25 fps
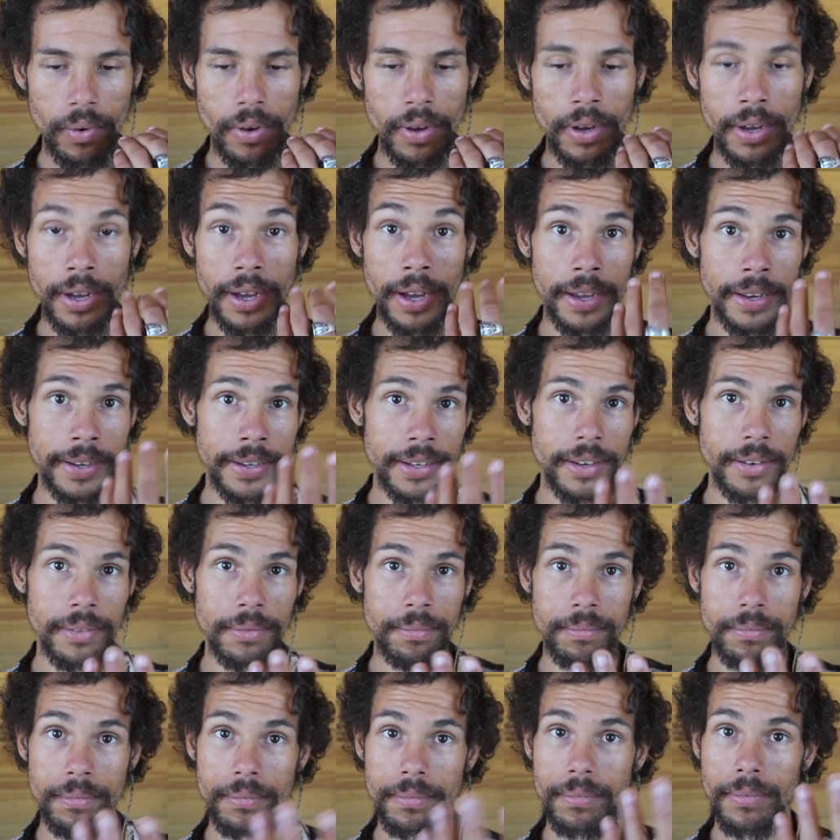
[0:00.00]
uh,
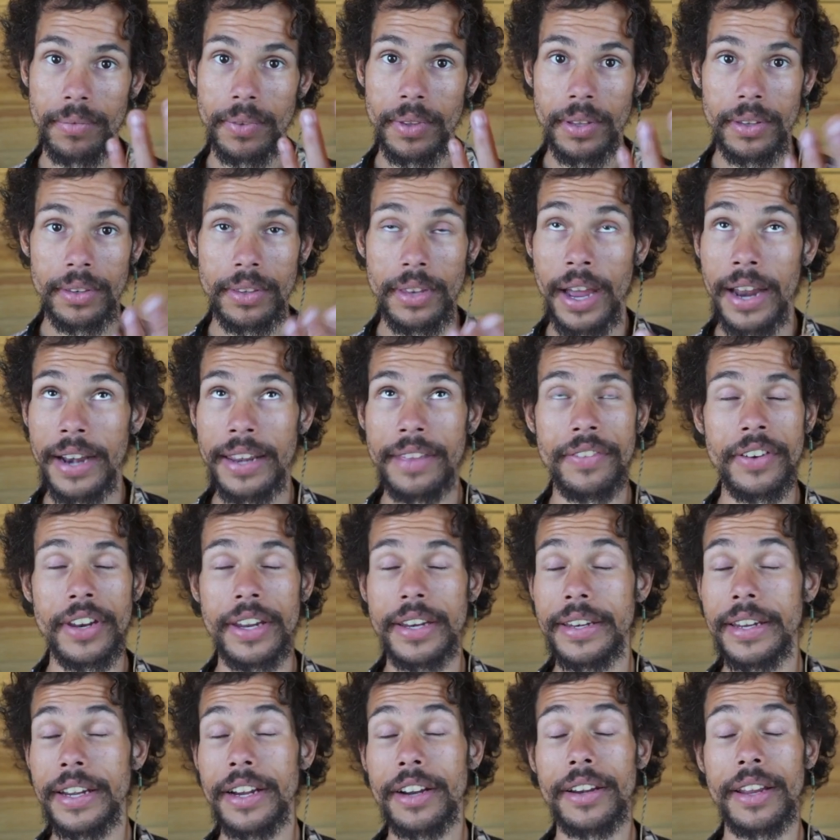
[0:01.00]
not even a
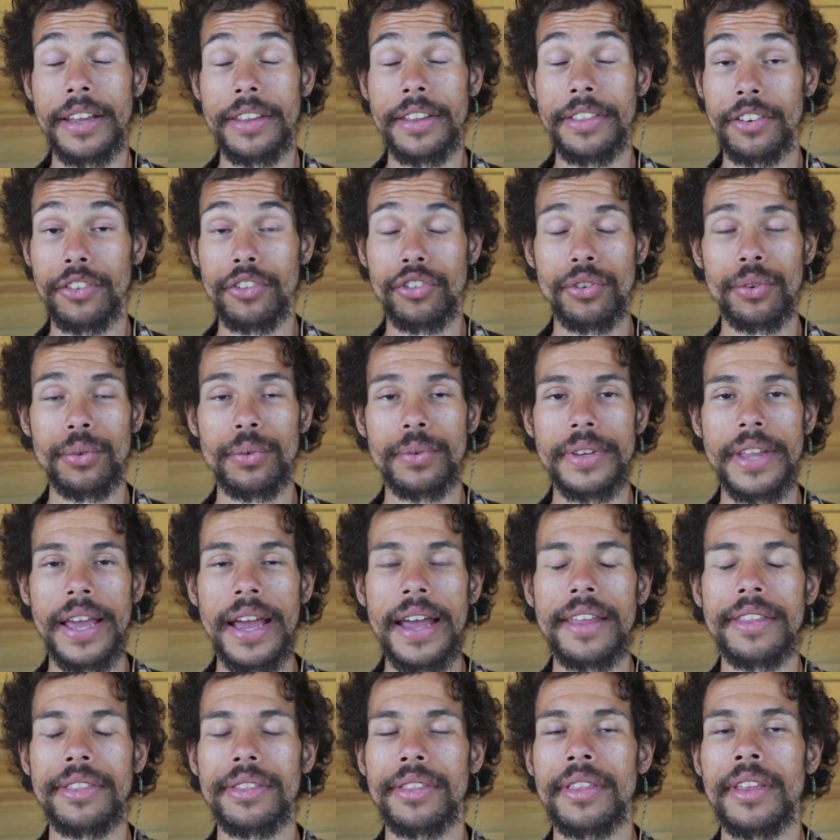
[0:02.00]
near death, a true
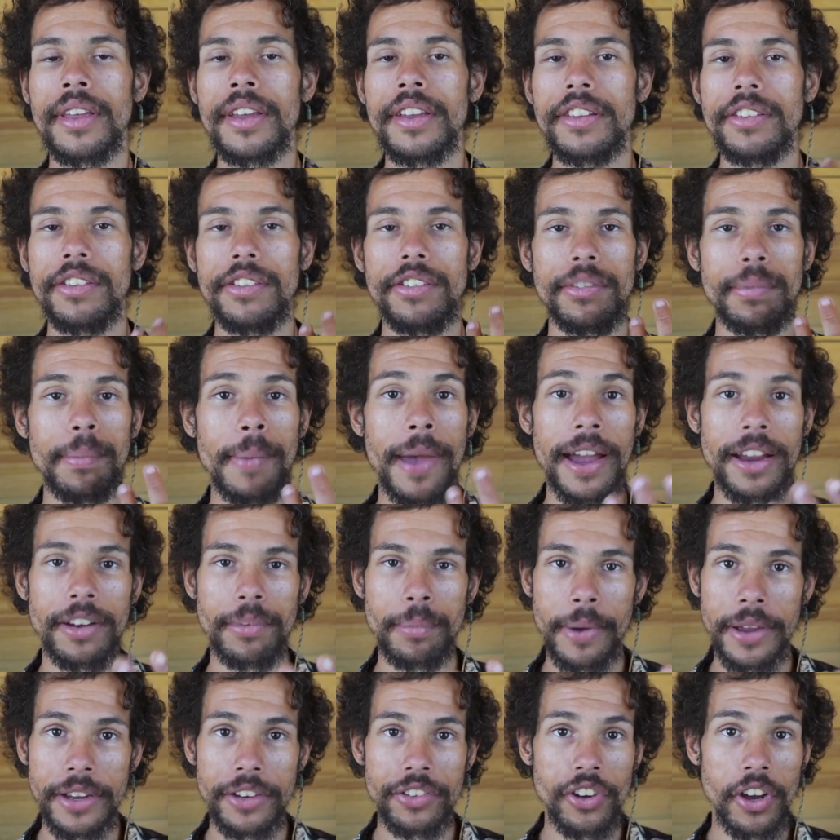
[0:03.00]
death smacked
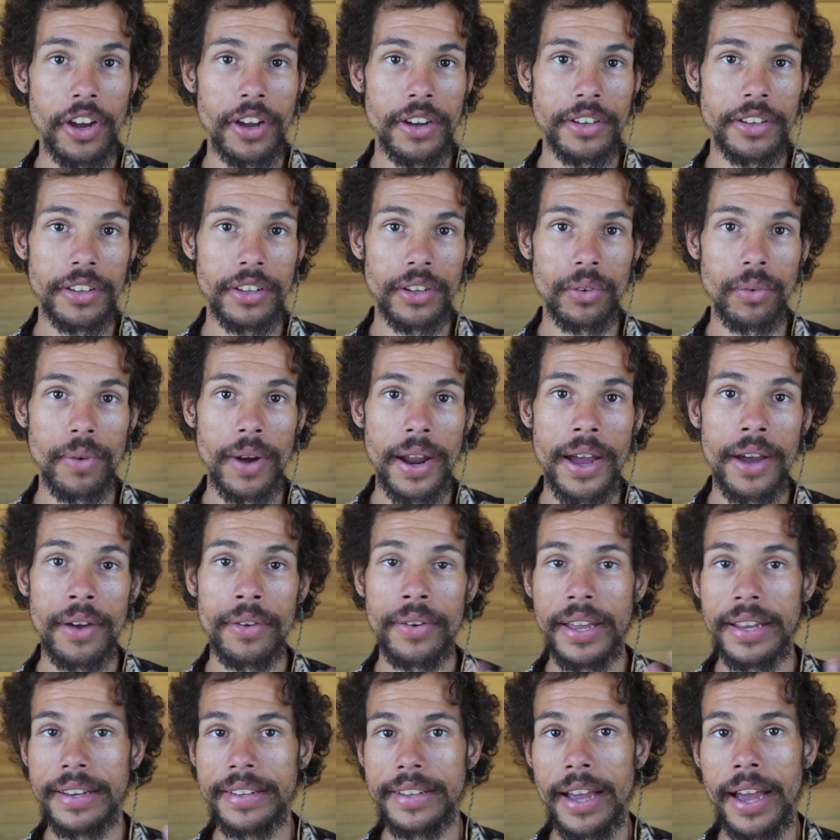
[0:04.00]
my jaw into the
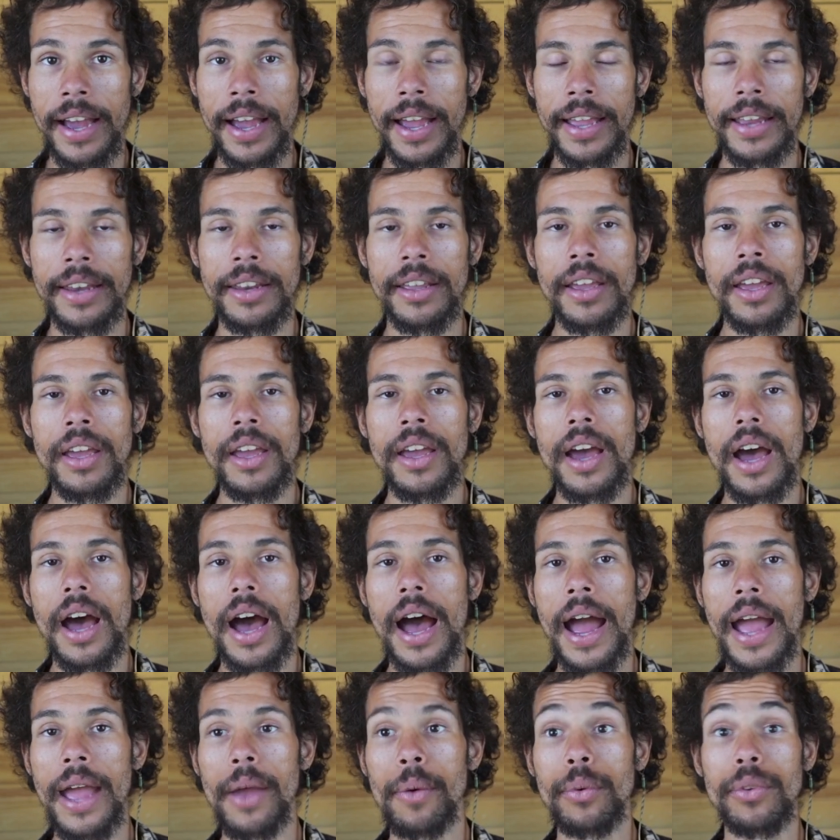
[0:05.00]
ground, I died,
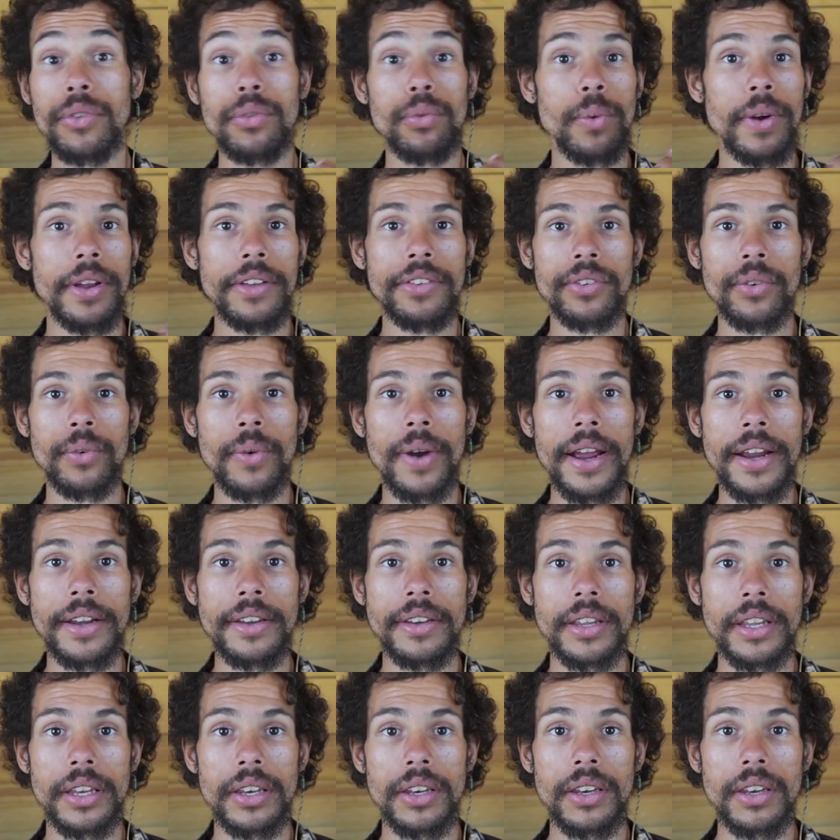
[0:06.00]
I was
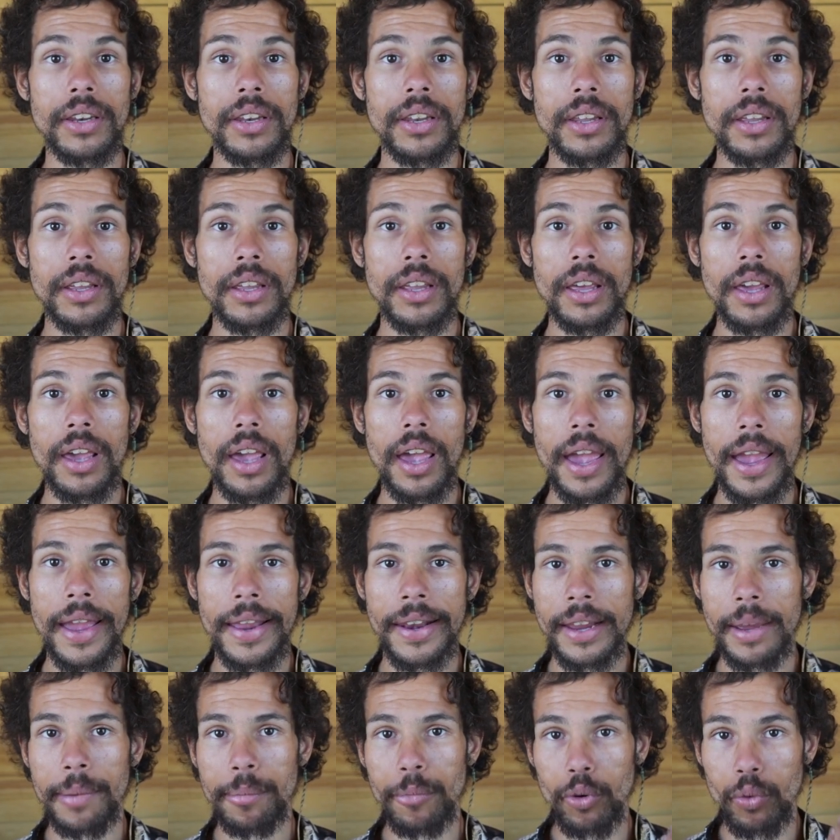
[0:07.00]
resurrected.
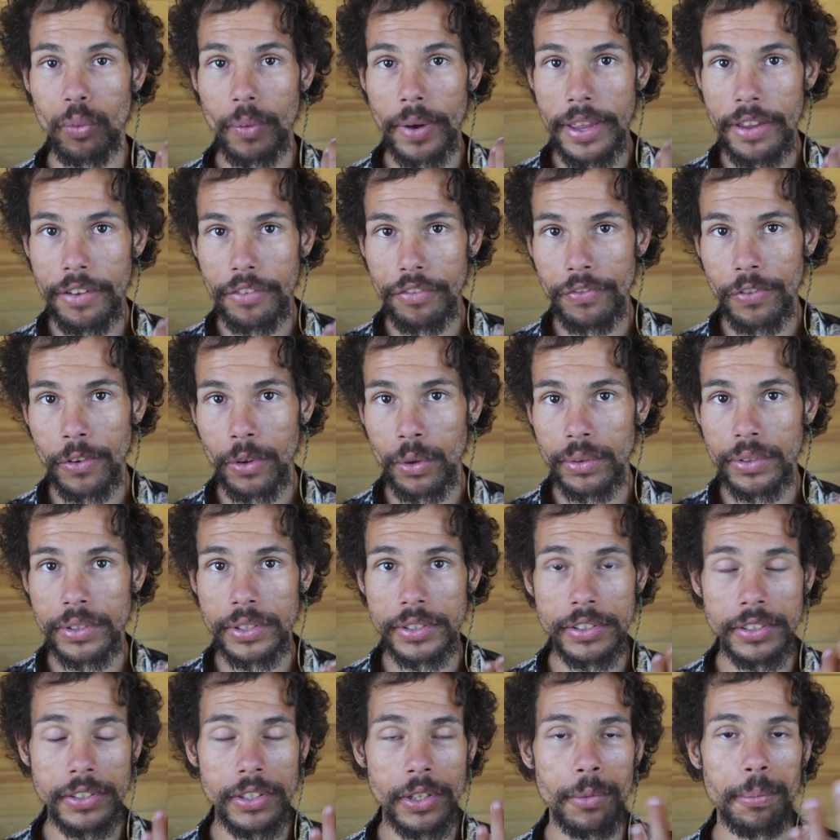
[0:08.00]
And I'm grateful to
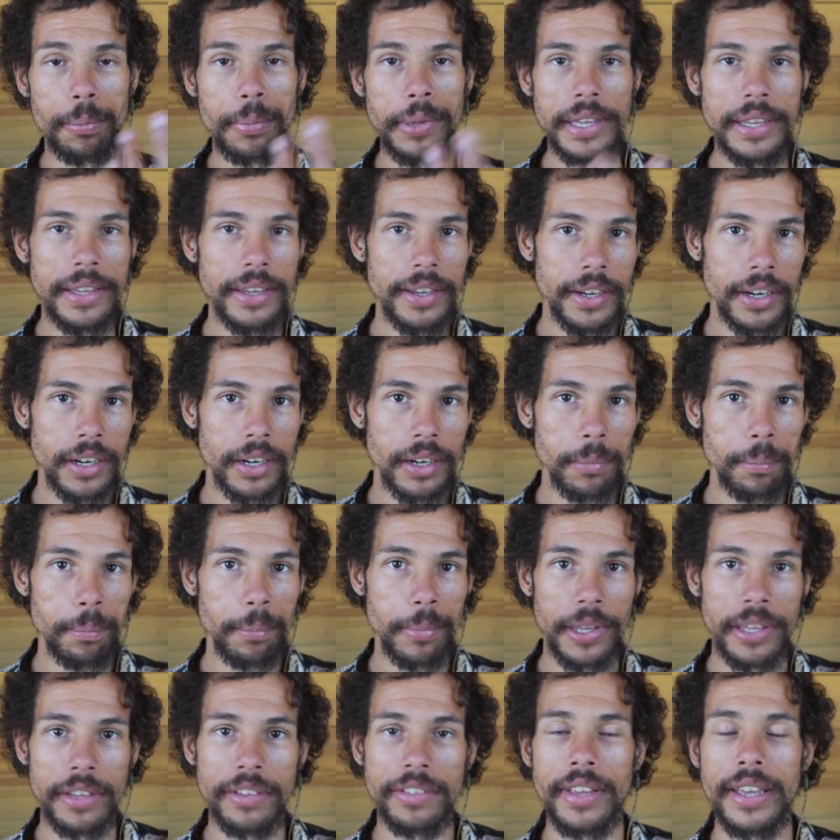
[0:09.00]
still be here
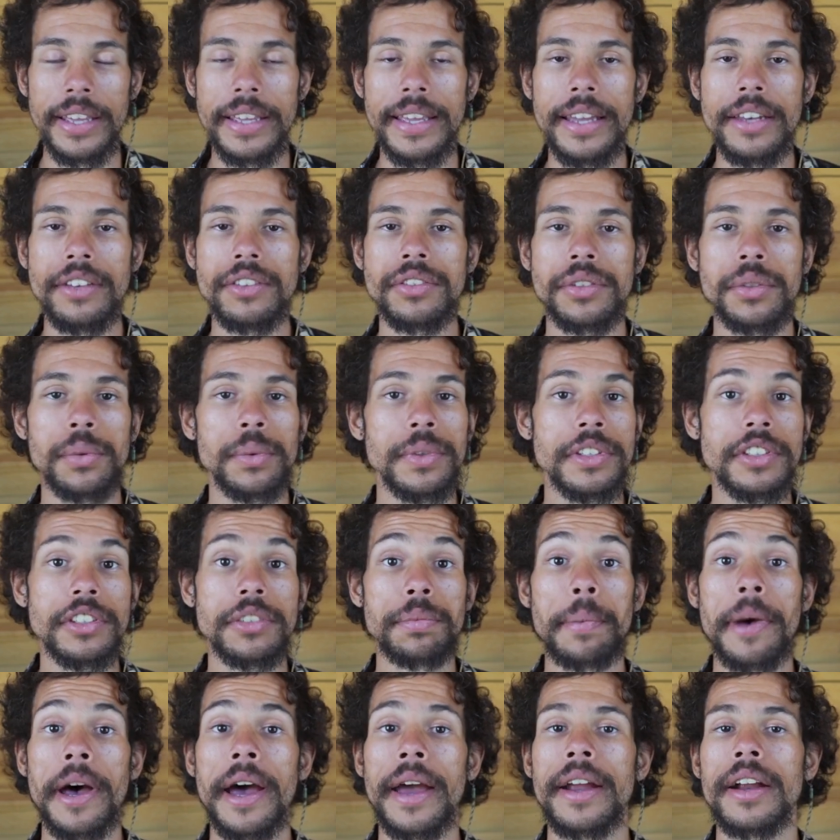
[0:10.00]
because I get to
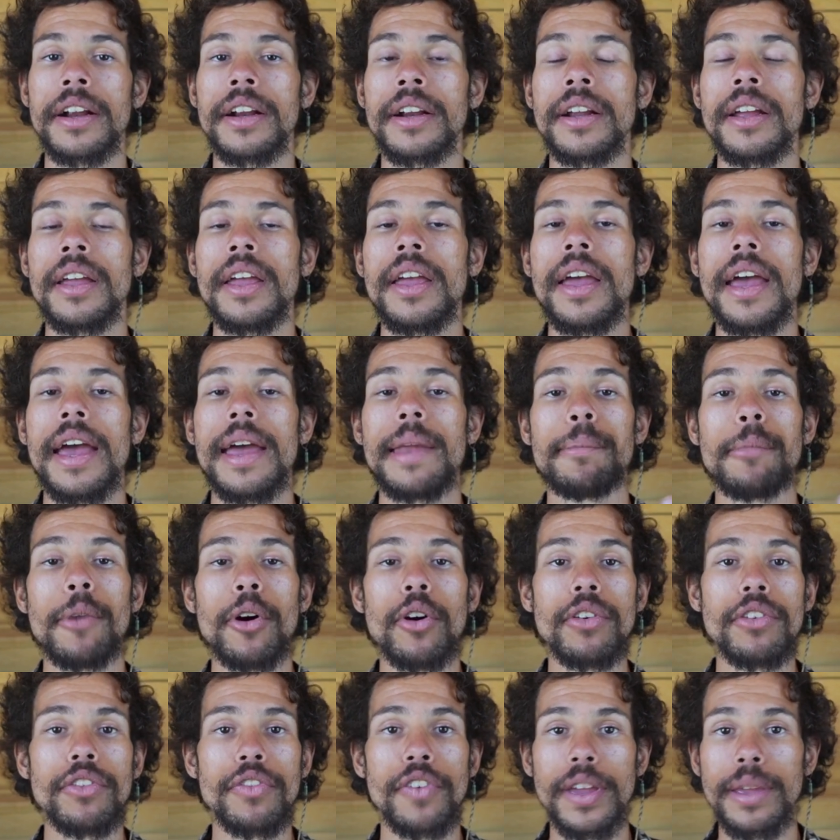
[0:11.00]
inspire and
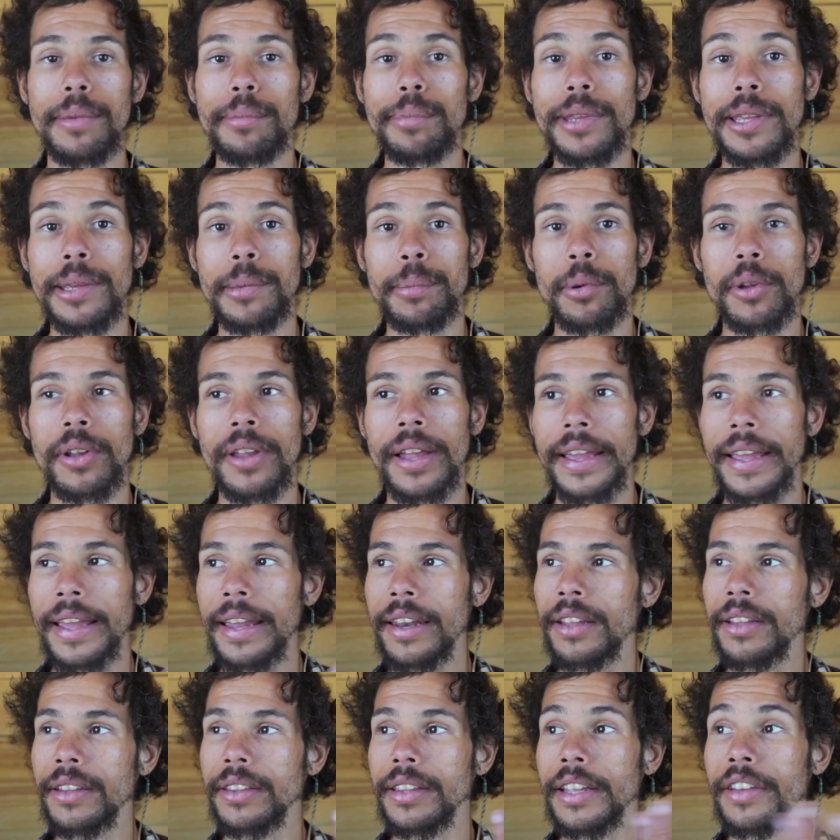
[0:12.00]
motivate people. I get
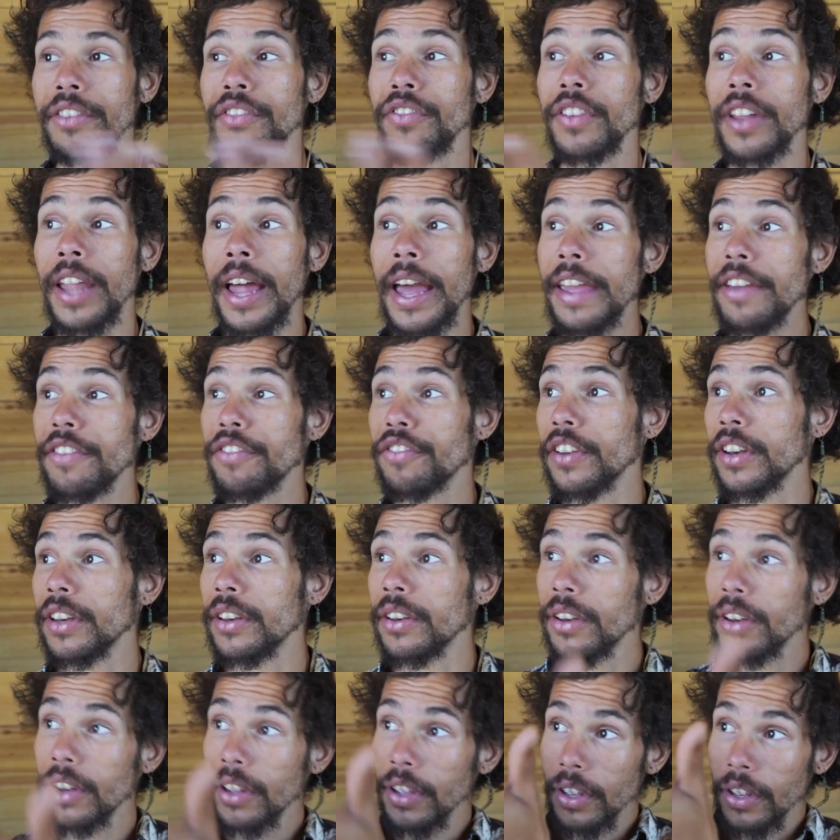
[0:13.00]
to live life
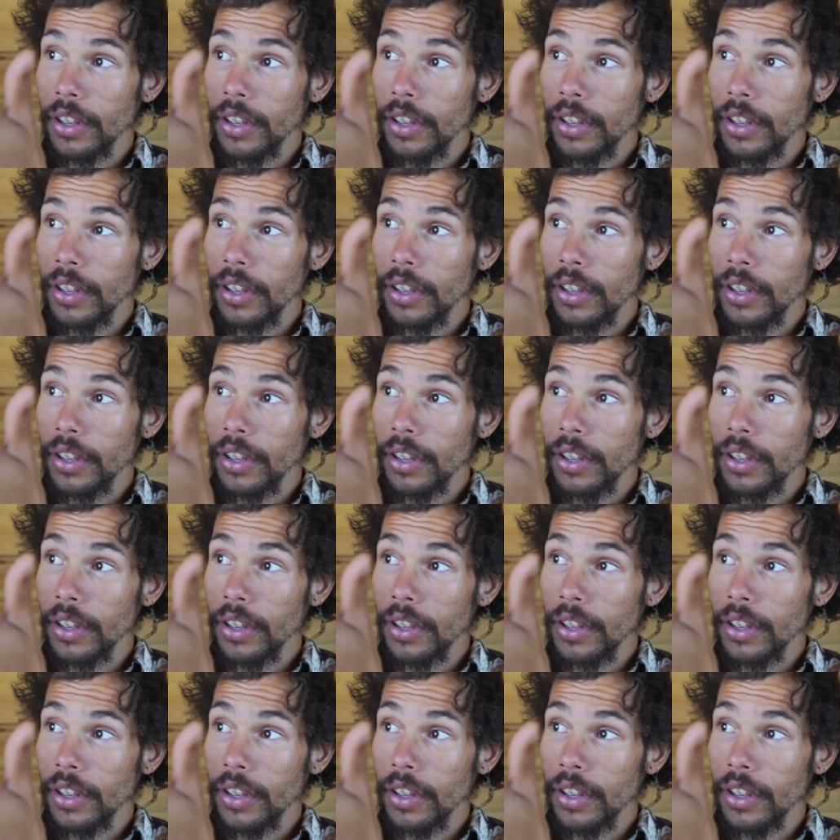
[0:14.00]
and